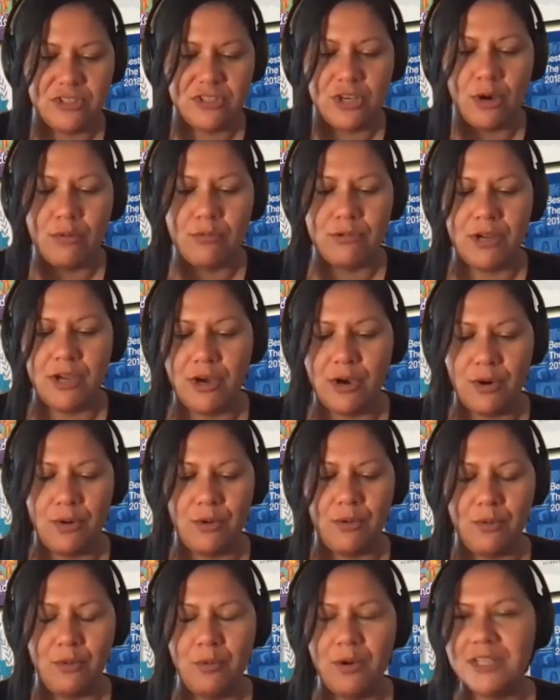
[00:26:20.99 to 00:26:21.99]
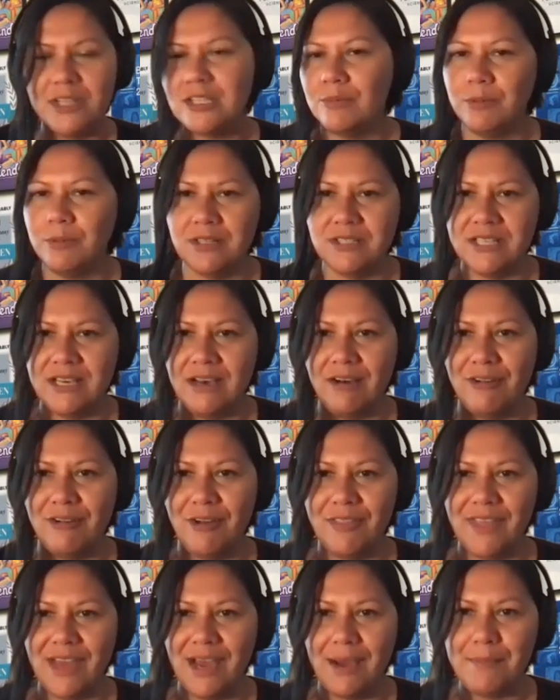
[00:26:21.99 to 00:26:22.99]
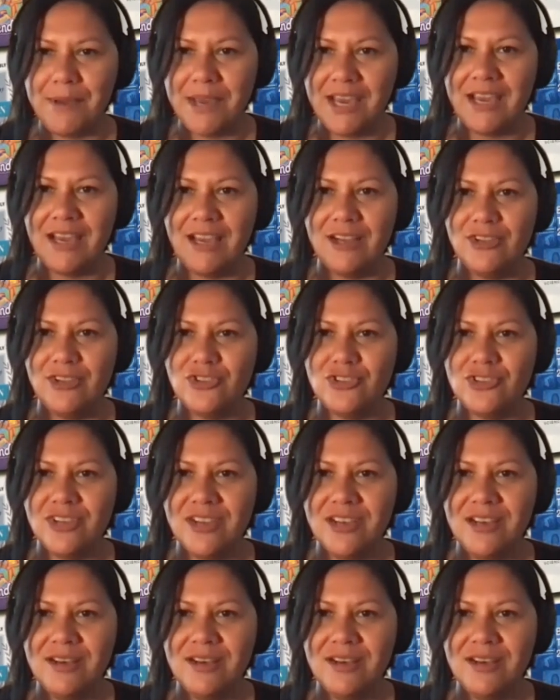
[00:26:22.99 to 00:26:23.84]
don't know what to put down on that page